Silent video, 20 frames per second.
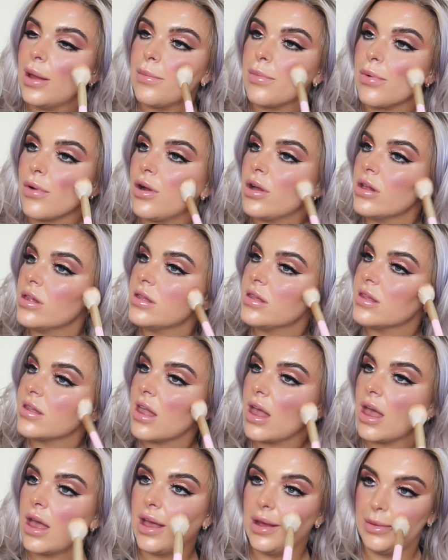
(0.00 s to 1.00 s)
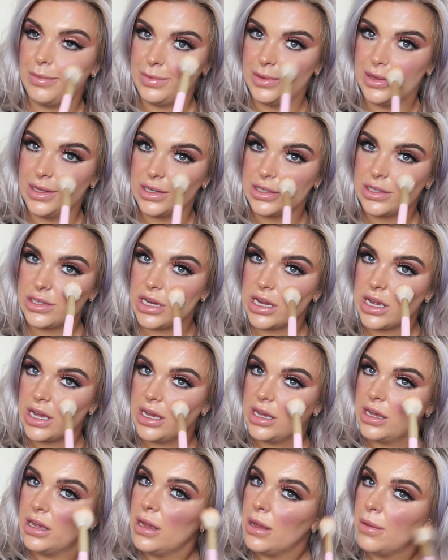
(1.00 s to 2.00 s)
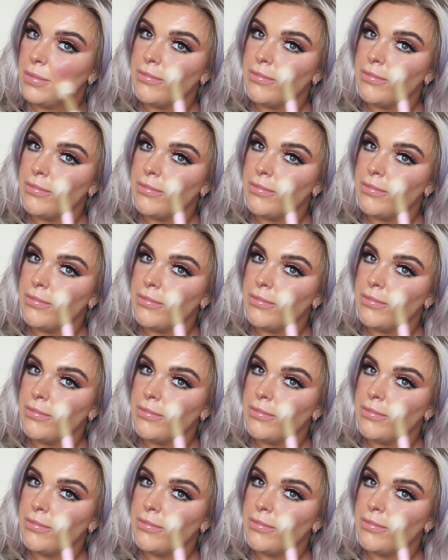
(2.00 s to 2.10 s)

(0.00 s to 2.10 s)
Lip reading: bronzer, blusher,